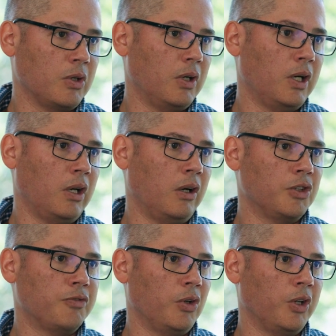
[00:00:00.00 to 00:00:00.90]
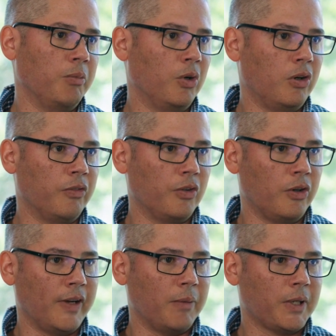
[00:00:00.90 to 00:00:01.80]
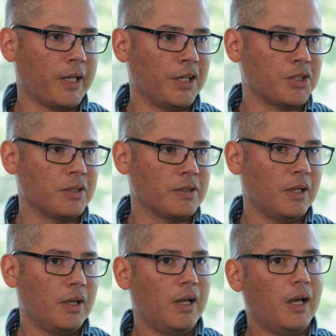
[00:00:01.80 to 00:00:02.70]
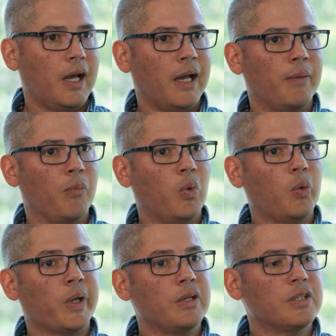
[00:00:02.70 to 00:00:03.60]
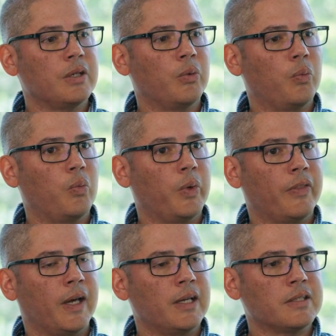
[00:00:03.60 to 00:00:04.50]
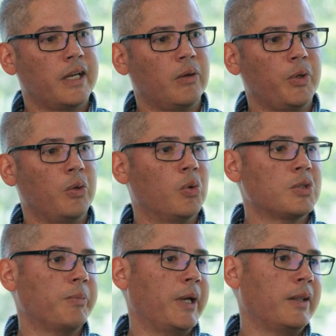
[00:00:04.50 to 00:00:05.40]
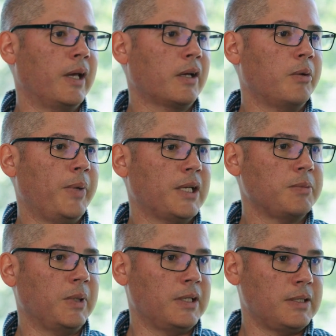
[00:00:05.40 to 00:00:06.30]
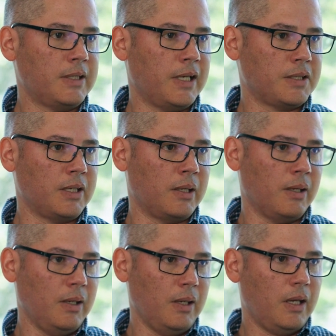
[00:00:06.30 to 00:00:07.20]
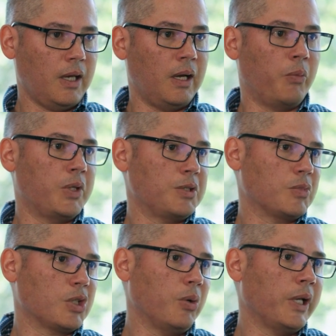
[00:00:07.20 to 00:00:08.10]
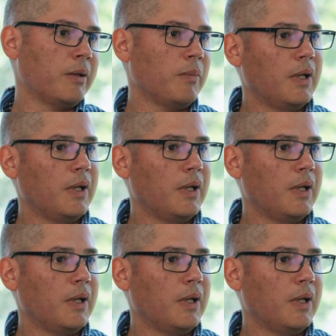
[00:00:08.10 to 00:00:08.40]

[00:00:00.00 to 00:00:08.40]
who've got a large volume of applications. What we can do with that is help you automate that compatibility testing with some tooling.